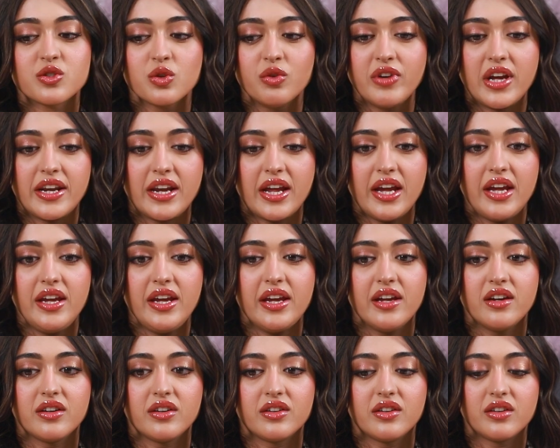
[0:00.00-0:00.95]
So when I,
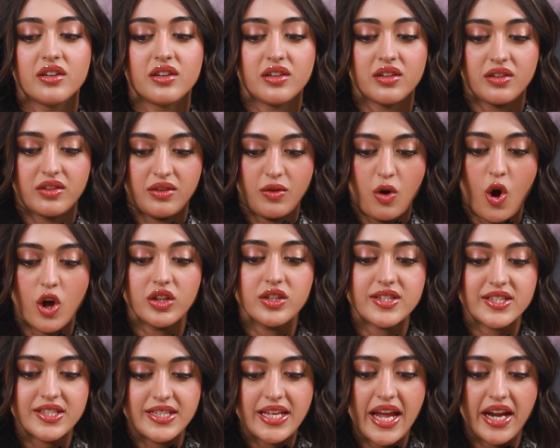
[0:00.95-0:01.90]

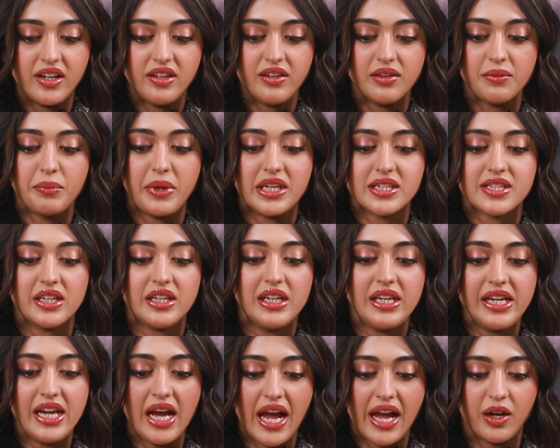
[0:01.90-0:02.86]
on set,
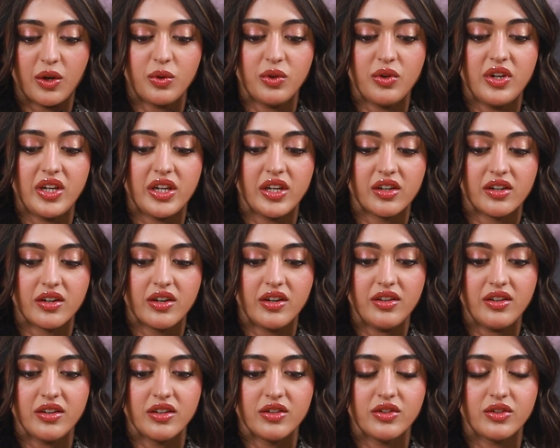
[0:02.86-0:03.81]
basically I could
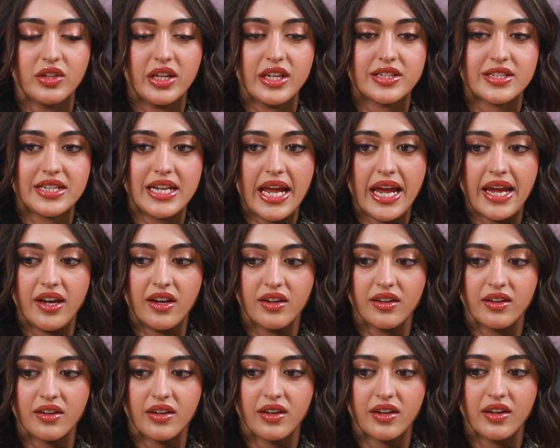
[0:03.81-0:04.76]
hear, it's
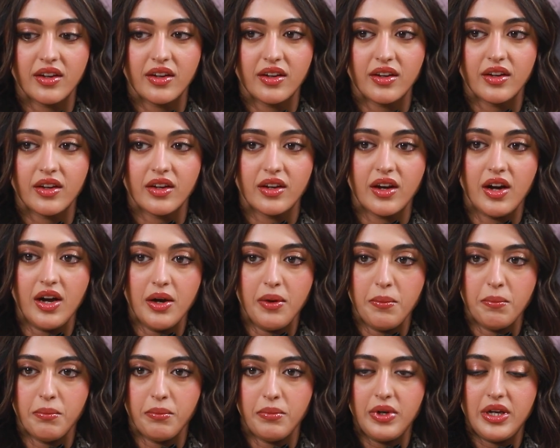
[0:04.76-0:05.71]
like,
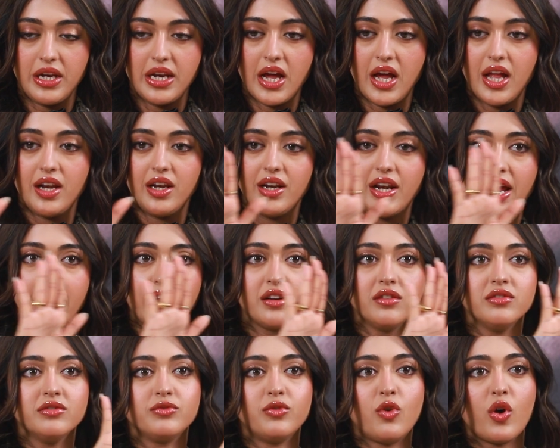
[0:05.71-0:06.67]
a lull, like
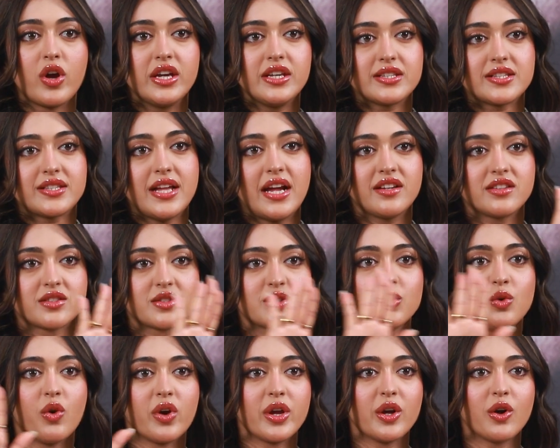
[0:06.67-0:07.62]
a voice
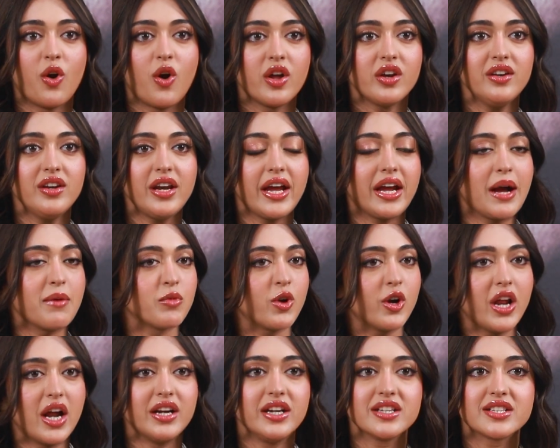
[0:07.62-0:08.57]
that's going on, like I'm
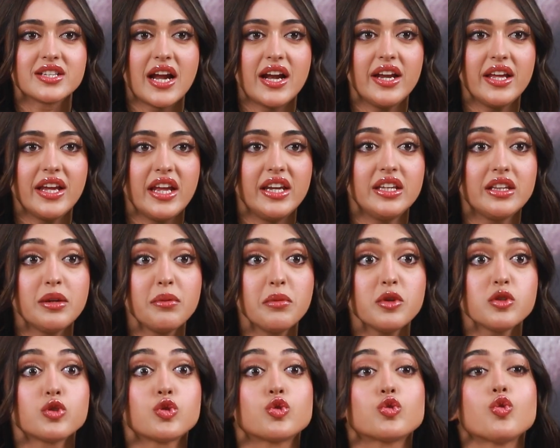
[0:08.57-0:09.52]
not understanding anything,
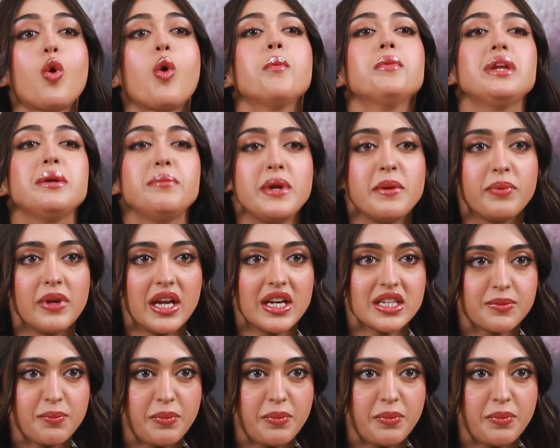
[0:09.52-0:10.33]
because so many people are